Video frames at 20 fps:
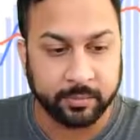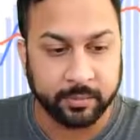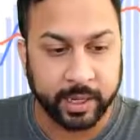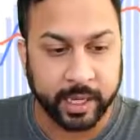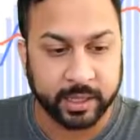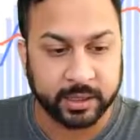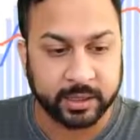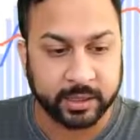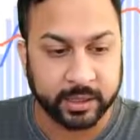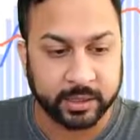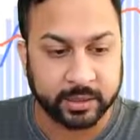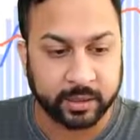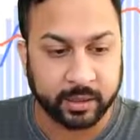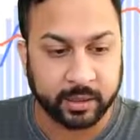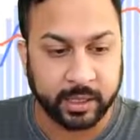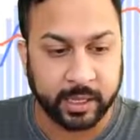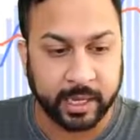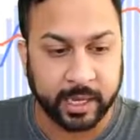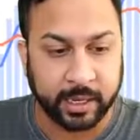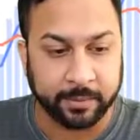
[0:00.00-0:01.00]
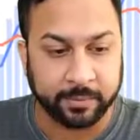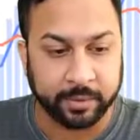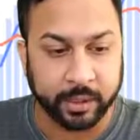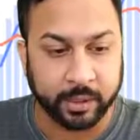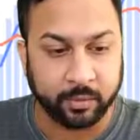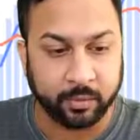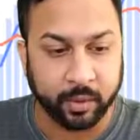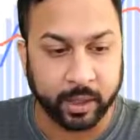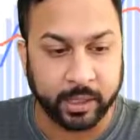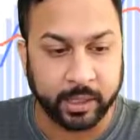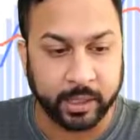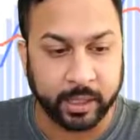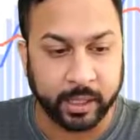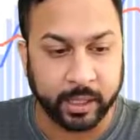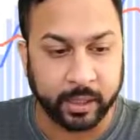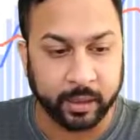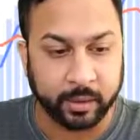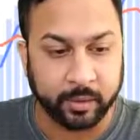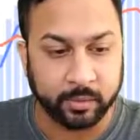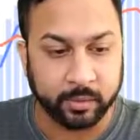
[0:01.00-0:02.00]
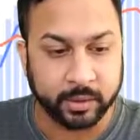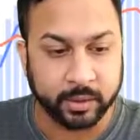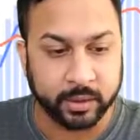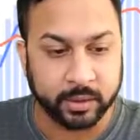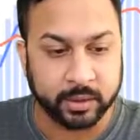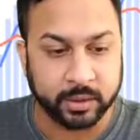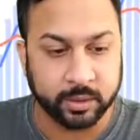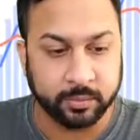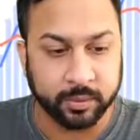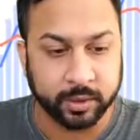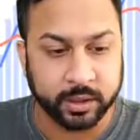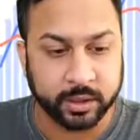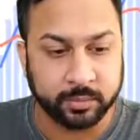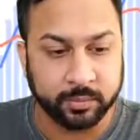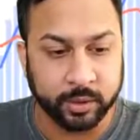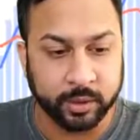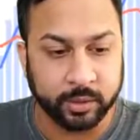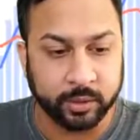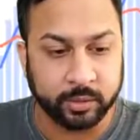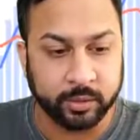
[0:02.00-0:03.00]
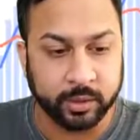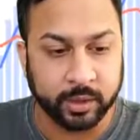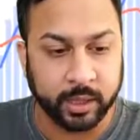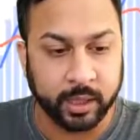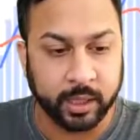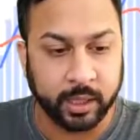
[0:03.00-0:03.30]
magic is all happening right here with the super smooth